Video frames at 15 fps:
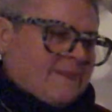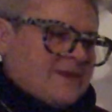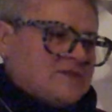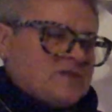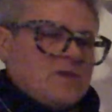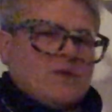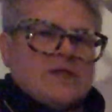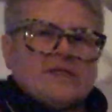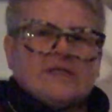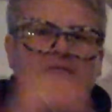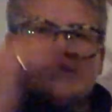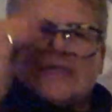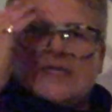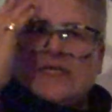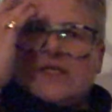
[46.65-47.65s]
So I wanted to
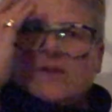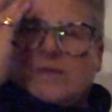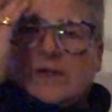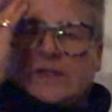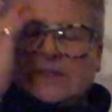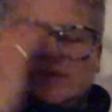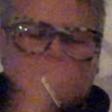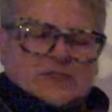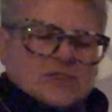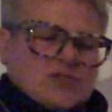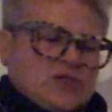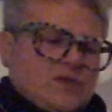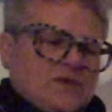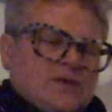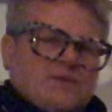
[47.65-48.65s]
take you on a little
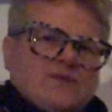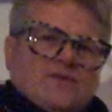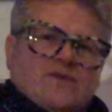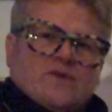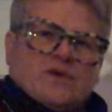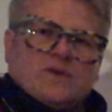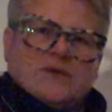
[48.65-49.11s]
tour before